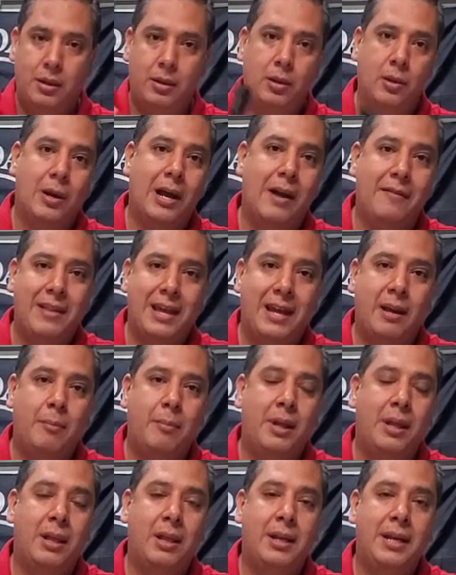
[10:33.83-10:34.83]
you have that
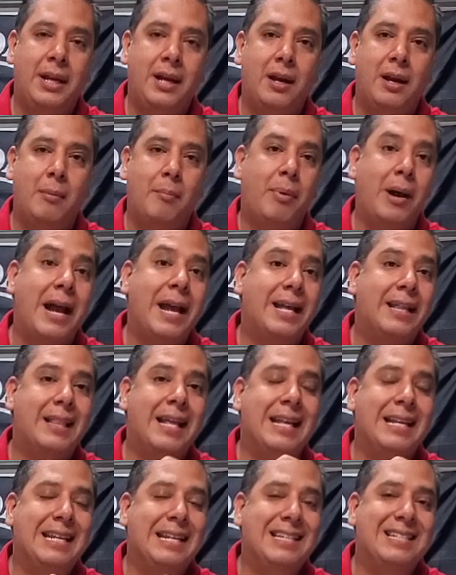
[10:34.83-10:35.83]
ability on a bike
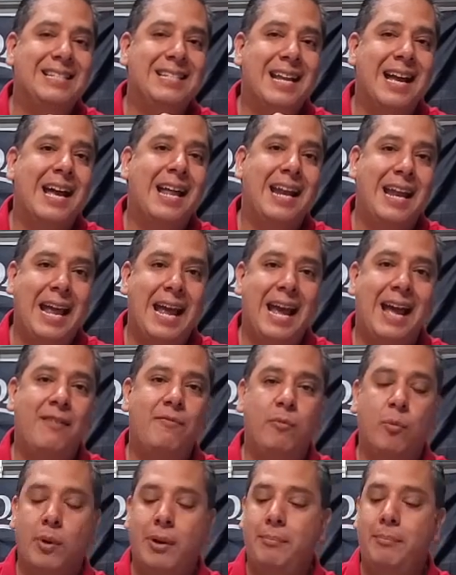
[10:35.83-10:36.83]
that does not
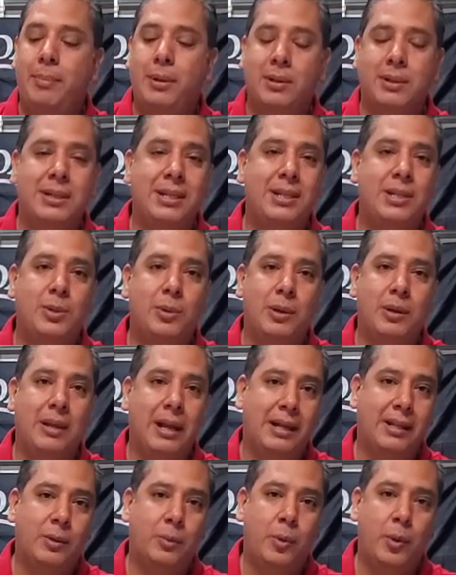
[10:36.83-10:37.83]
have one built into it
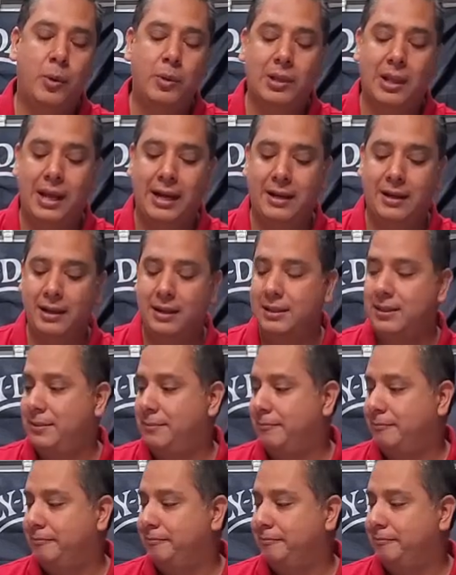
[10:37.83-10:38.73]
like the Road Glide does.